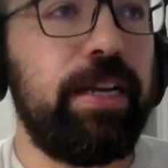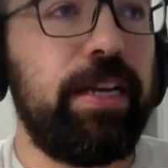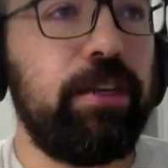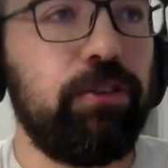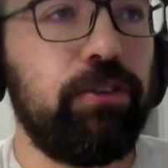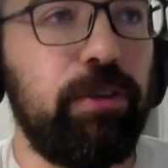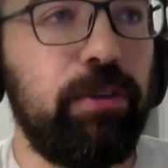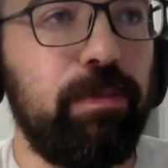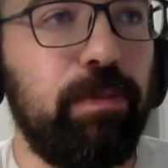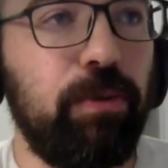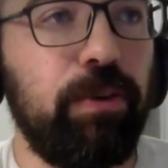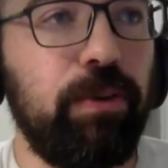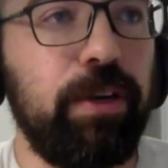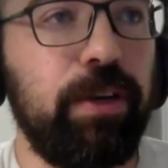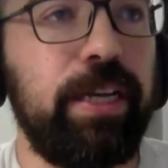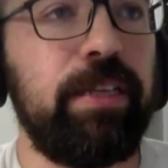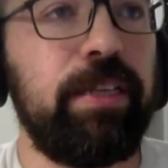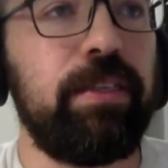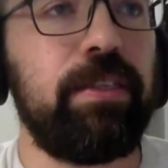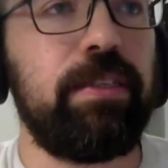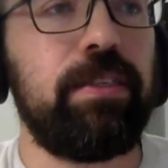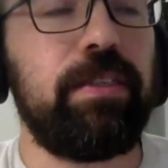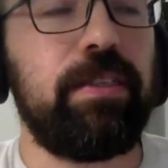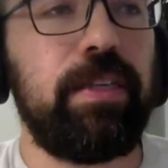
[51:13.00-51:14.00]
entry
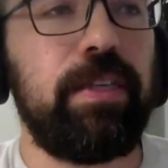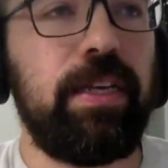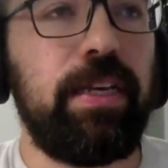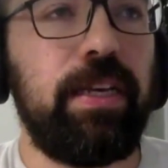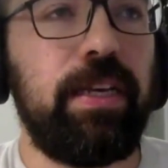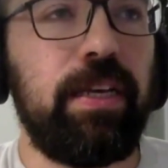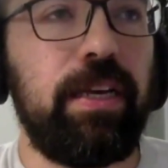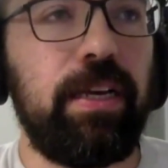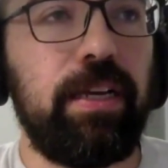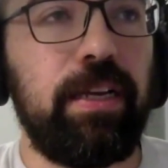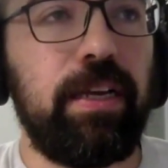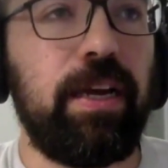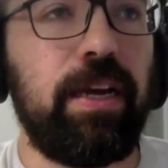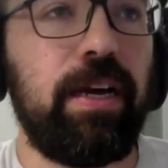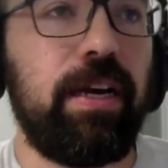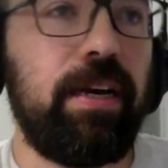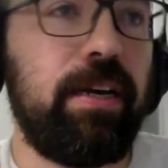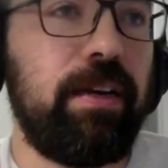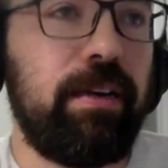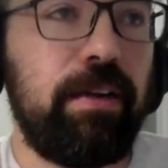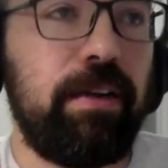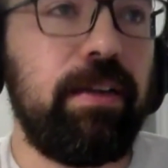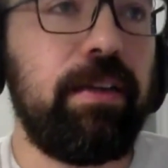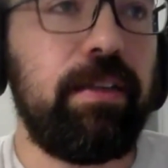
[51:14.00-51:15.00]
points
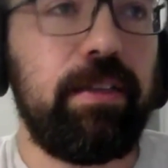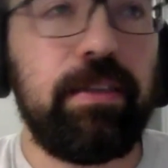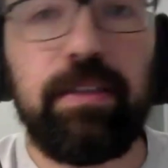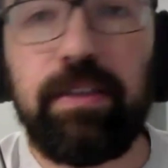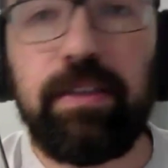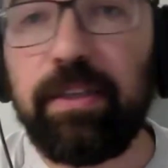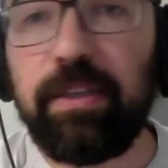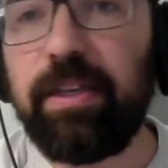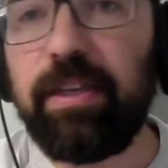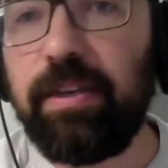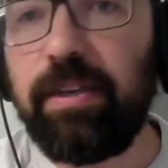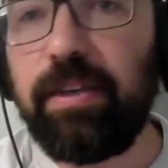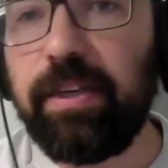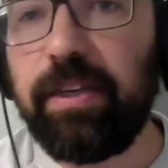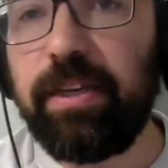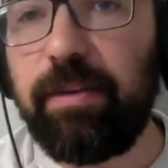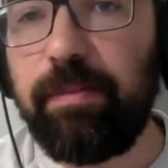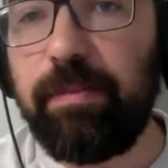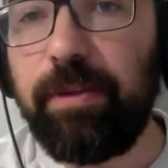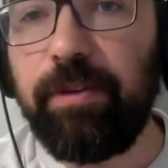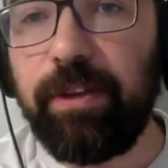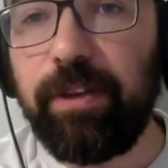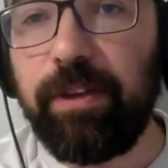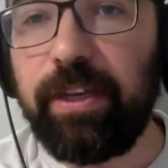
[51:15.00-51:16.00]

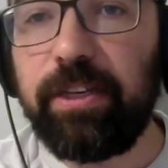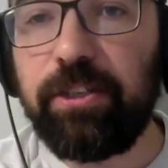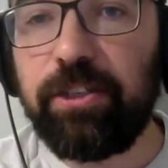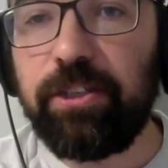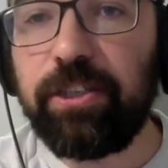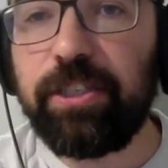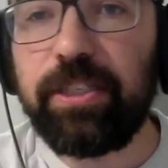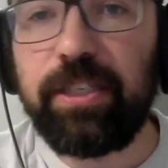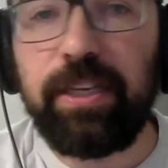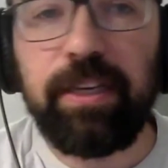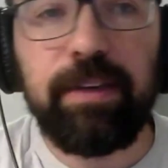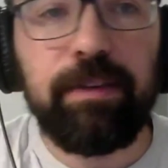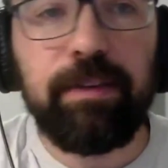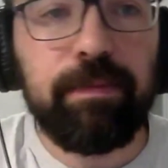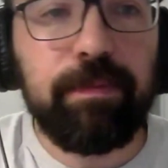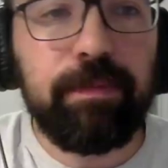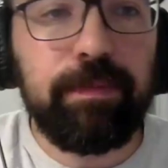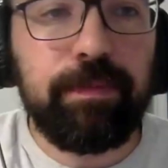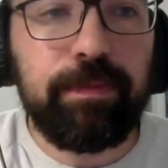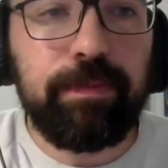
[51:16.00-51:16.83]
could be really interesting.